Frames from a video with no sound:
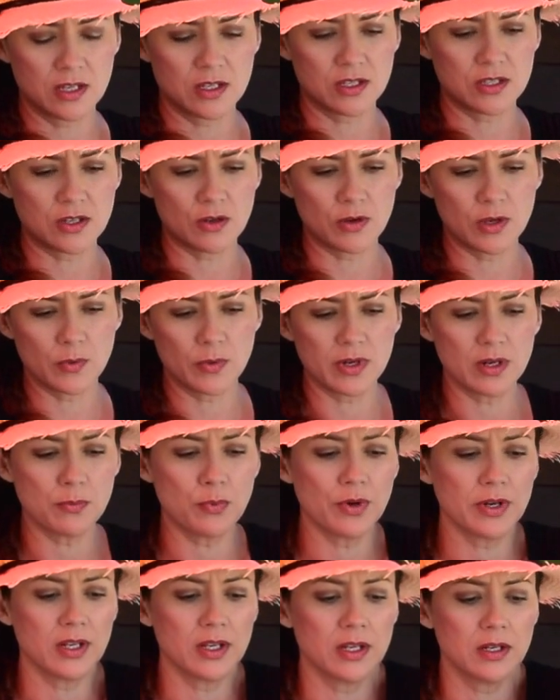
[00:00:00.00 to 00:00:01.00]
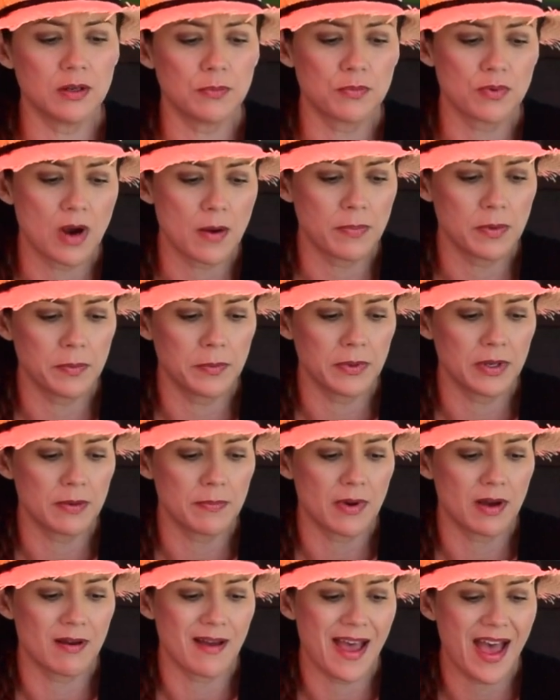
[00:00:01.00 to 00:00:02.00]
So you want to put in probably
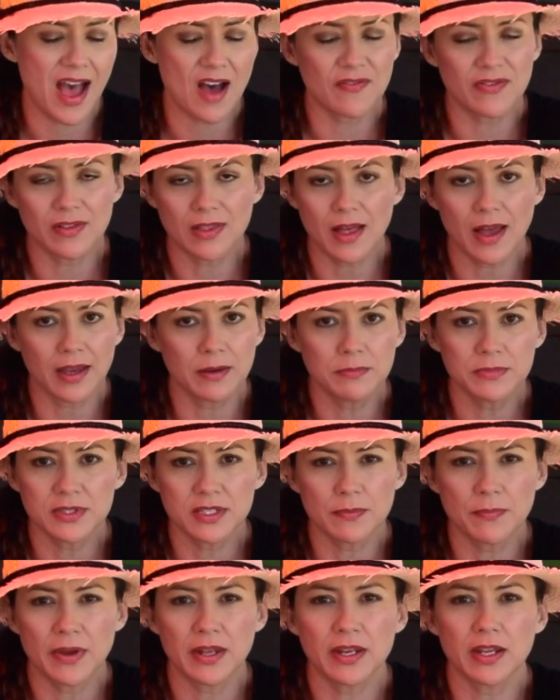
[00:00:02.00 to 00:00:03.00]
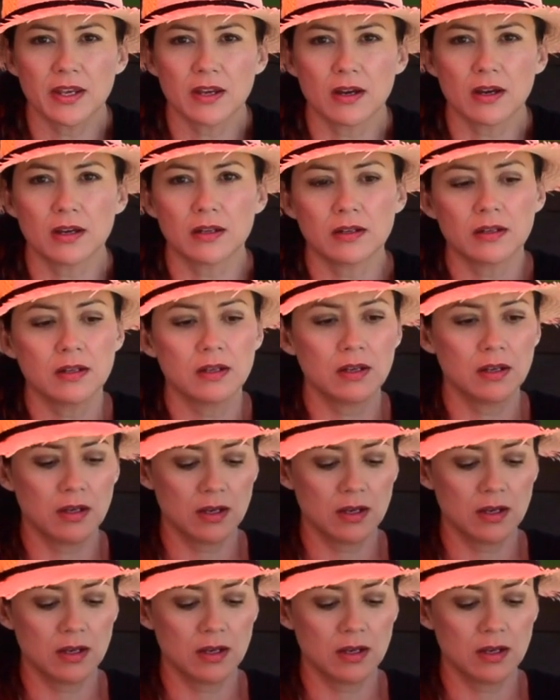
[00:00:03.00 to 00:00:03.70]
about half a lime, depending on,